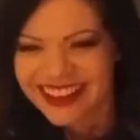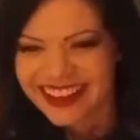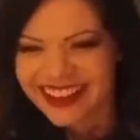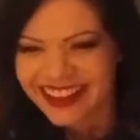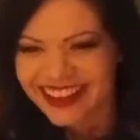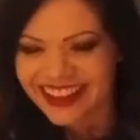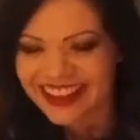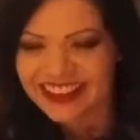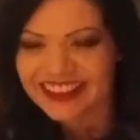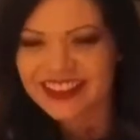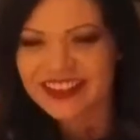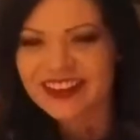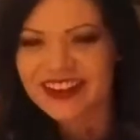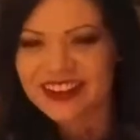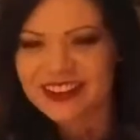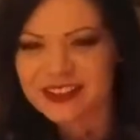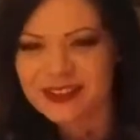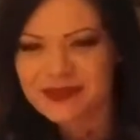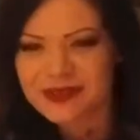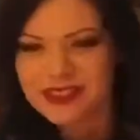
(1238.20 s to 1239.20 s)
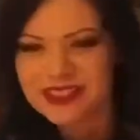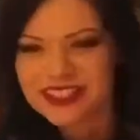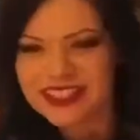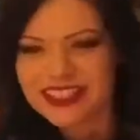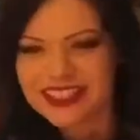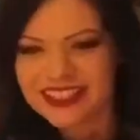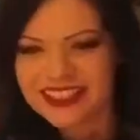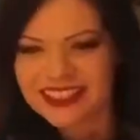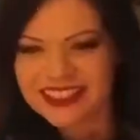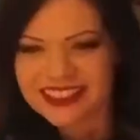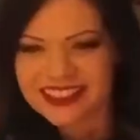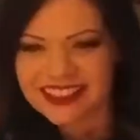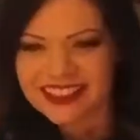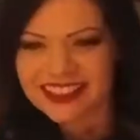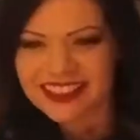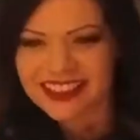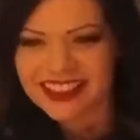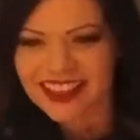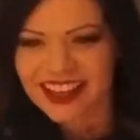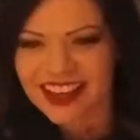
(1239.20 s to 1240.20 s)
Aqua Beauty.
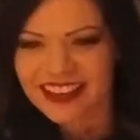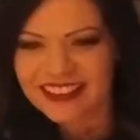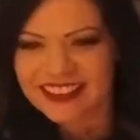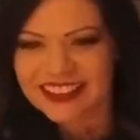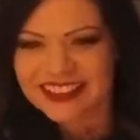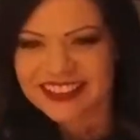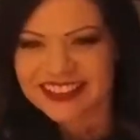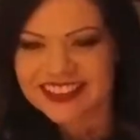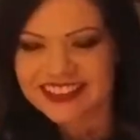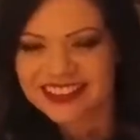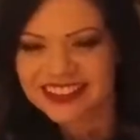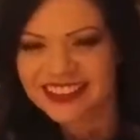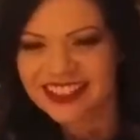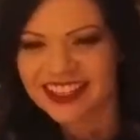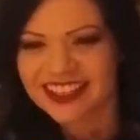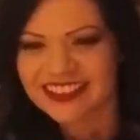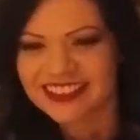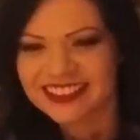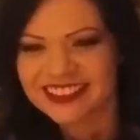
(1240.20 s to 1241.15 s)
How are you doing, hon?